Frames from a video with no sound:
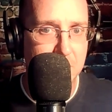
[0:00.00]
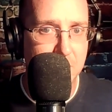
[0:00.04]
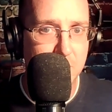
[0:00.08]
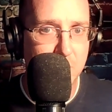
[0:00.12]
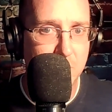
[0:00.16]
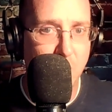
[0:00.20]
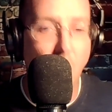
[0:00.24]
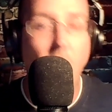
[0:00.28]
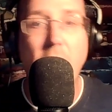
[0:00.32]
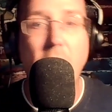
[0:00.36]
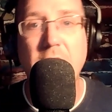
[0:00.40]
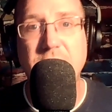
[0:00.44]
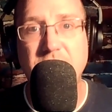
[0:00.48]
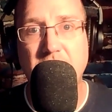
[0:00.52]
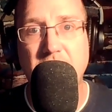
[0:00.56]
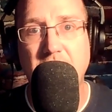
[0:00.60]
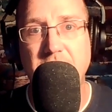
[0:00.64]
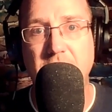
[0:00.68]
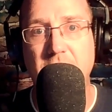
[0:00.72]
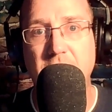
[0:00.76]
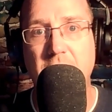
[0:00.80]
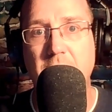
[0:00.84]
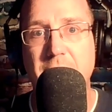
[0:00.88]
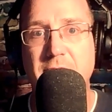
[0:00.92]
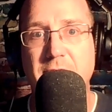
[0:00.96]
go outside
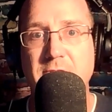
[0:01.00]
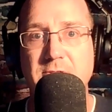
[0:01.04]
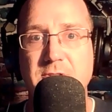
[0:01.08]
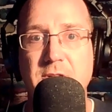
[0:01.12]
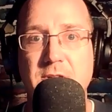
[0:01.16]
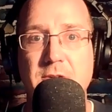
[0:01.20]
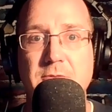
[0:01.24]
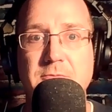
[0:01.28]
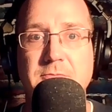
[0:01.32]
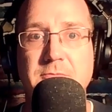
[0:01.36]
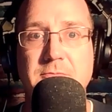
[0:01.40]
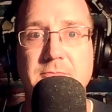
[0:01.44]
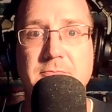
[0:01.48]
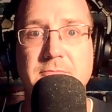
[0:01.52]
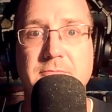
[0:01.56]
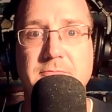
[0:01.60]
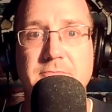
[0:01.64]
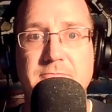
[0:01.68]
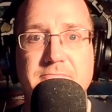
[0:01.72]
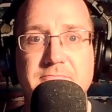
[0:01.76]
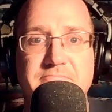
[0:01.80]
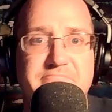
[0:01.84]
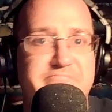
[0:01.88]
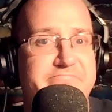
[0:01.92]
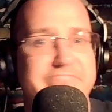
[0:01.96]
their comfort zone.
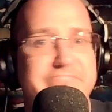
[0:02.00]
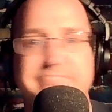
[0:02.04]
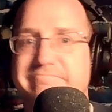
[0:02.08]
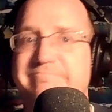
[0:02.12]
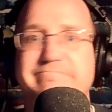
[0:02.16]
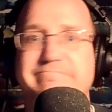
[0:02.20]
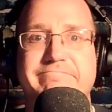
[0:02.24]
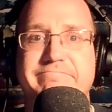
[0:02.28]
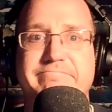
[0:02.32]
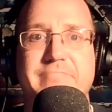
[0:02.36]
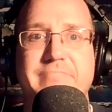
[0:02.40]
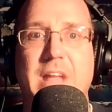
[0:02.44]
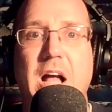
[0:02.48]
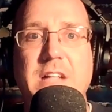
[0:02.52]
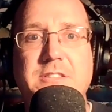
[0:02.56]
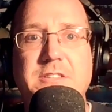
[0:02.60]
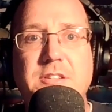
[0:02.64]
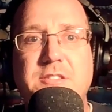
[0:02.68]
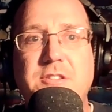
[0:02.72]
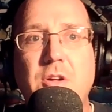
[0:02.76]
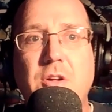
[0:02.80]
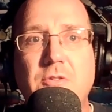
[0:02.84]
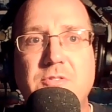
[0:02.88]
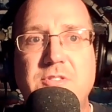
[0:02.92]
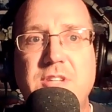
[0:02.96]
I
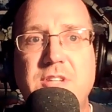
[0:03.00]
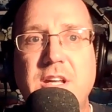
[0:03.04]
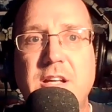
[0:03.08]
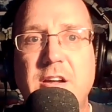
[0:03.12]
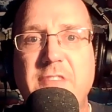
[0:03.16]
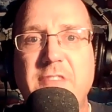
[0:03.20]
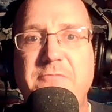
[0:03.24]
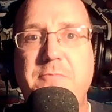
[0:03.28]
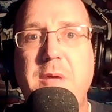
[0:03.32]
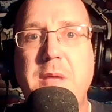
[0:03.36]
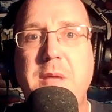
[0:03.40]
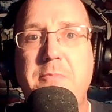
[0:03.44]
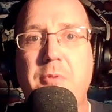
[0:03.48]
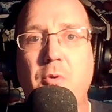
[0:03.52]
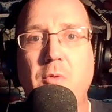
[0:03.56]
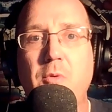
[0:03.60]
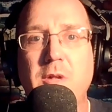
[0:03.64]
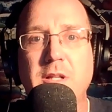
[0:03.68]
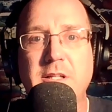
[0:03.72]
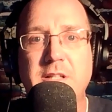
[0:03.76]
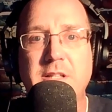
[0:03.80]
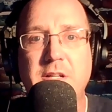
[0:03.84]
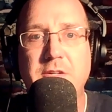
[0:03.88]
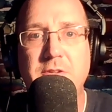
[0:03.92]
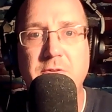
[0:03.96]
just don't see enough people
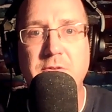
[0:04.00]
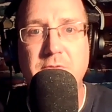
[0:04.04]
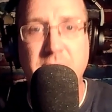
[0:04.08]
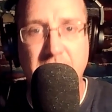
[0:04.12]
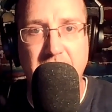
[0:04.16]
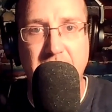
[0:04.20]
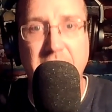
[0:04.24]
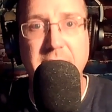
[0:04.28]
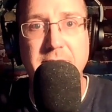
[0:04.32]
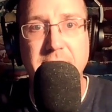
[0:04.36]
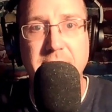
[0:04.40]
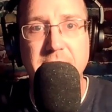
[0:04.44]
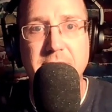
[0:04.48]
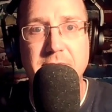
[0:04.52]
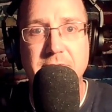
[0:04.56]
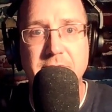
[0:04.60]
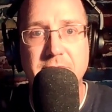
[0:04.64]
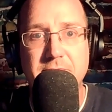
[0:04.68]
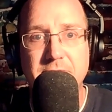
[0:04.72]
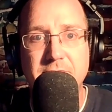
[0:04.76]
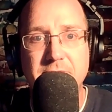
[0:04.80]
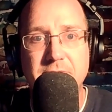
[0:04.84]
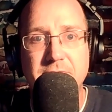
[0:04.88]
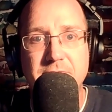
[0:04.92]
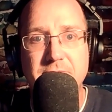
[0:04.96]
willing to do that.
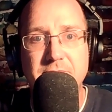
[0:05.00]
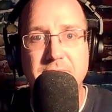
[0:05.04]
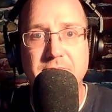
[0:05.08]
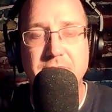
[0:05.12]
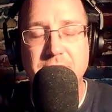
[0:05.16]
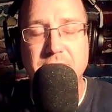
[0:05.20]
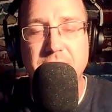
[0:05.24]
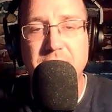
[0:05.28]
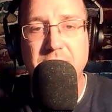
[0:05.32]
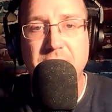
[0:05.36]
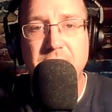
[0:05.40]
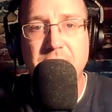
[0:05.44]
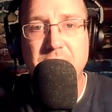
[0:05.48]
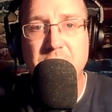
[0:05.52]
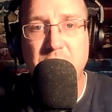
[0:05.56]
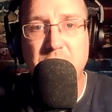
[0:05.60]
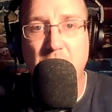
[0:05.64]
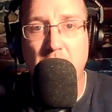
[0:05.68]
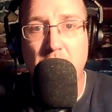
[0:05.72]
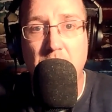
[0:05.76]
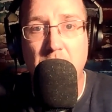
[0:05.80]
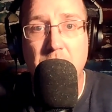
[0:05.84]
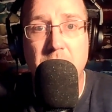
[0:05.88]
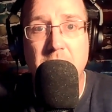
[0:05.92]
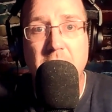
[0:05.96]

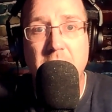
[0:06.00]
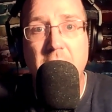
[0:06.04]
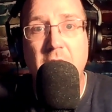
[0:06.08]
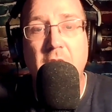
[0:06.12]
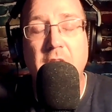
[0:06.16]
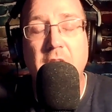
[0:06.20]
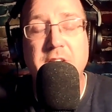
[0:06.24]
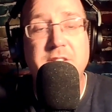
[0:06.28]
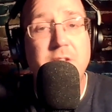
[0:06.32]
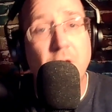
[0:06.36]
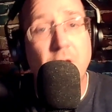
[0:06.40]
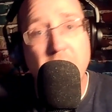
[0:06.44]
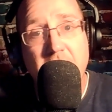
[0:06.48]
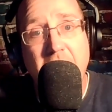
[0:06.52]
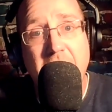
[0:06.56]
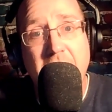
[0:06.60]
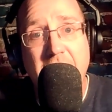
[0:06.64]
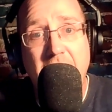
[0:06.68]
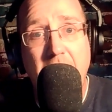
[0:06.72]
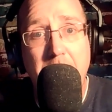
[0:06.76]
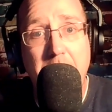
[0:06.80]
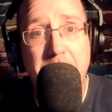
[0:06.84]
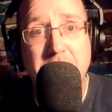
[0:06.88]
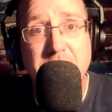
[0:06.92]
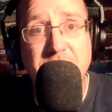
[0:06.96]
So until that
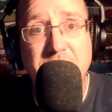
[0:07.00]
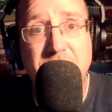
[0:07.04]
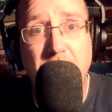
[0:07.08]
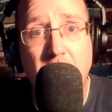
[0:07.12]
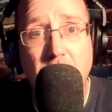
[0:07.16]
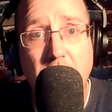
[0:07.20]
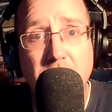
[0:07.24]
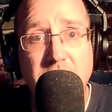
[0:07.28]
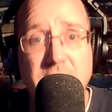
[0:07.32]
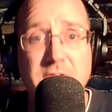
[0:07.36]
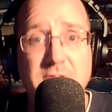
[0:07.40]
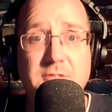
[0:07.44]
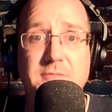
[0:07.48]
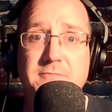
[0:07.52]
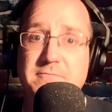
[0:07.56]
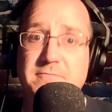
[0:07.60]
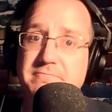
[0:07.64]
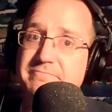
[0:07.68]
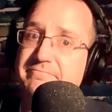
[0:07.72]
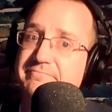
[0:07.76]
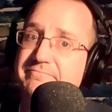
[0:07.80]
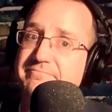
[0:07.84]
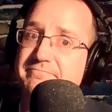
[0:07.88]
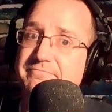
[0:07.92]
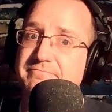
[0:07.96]
happens, folks,
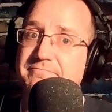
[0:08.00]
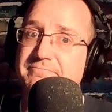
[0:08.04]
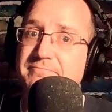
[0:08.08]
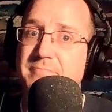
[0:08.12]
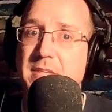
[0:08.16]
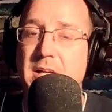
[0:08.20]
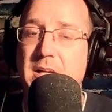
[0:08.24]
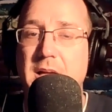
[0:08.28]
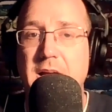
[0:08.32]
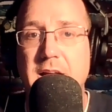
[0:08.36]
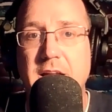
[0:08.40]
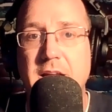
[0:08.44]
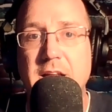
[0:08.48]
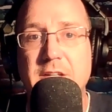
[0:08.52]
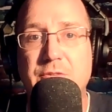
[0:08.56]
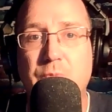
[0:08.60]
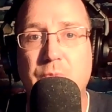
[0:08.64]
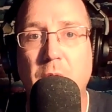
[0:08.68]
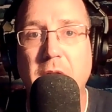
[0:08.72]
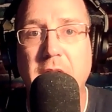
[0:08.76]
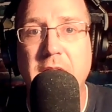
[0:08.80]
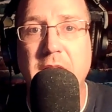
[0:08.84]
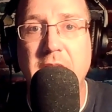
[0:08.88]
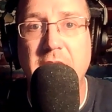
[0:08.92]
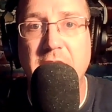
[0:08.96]
it is
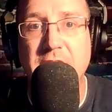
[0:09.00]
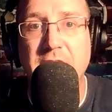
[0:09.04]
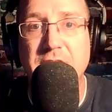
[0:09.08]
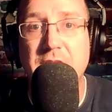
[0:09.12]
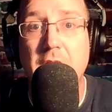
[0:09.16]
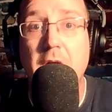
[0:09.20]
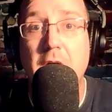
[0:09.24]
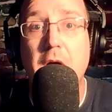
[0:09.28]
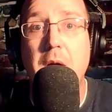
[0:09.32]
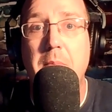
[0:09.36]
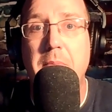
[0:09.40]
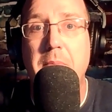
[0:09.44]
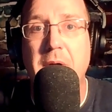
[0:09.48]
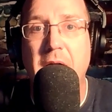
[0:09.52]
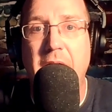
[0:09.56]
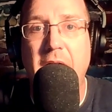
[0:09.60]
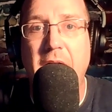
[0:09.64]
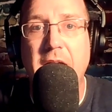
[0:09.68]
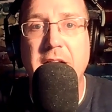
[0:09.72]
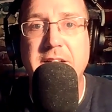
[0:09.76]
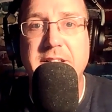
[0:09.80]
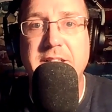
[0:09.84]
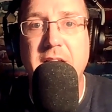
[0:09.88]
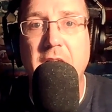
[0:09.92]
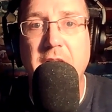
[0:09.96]
what it is. But I
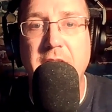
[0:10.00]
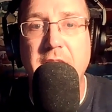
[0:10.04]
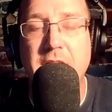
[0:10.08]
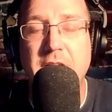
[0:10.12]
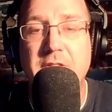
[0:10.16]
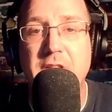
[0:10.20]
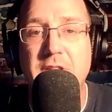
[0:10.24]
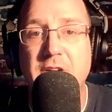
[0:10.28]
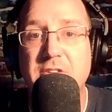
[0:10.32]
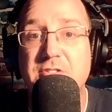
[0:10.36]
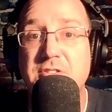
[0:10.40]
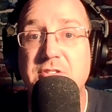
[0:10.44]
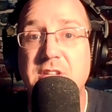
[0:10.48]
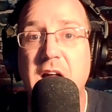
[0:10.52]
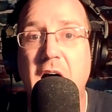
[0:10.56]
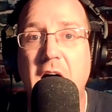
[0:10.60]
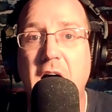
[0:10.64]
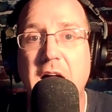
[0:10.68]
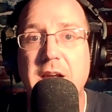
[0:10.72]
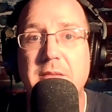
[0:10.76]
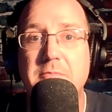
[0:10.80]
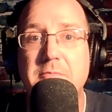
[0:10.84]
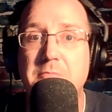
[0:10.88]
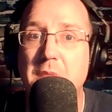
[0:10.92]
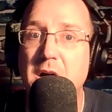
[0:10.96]
got to tell you, there's
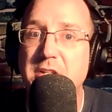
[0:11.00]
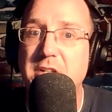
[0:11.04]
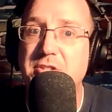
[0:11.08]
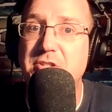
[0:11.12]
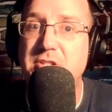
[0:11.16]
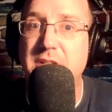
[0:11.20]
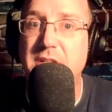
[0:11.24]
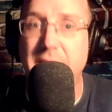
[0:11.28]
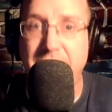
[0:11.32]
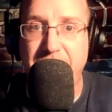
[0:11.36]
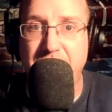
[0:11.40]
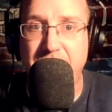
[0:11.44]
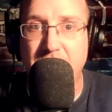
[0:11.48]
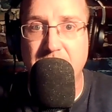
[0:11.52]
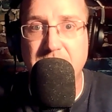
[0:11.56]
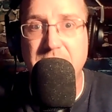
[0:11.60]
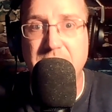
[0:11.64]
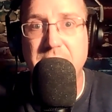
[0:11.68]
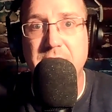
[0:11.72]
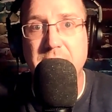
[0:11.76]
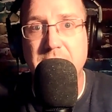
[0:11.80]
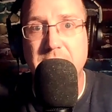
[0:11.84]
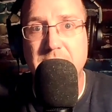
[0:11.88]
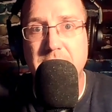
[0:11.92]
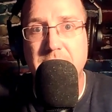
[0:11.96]
not much
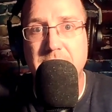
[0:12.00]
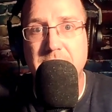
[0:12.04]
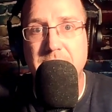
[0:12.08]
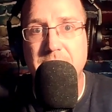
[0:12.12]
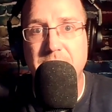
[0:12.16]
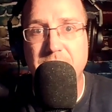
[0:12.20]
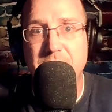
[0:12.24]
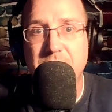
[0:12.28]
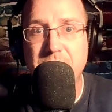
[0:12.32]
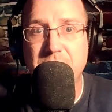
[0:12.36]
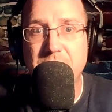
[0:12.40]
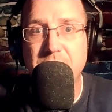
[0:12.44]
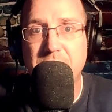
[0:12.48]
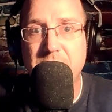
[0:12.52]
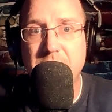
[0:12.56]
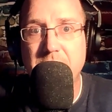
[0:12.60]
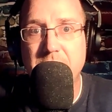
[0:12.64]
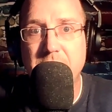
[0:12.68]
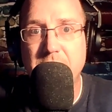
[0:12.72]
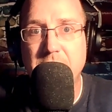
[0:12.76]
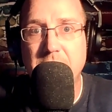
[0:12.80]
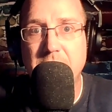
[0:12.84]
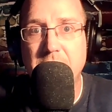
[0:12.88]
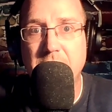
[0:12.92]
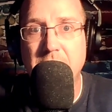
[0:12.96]
difference,
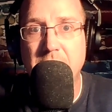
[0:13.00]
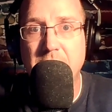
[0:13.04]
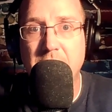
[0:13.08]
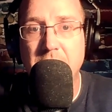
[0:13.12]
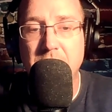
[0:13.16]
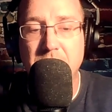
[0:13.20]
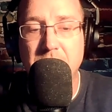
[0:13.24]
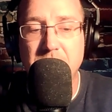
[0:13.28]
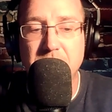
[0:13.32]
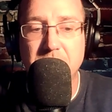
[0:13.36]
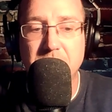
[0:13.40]
you know,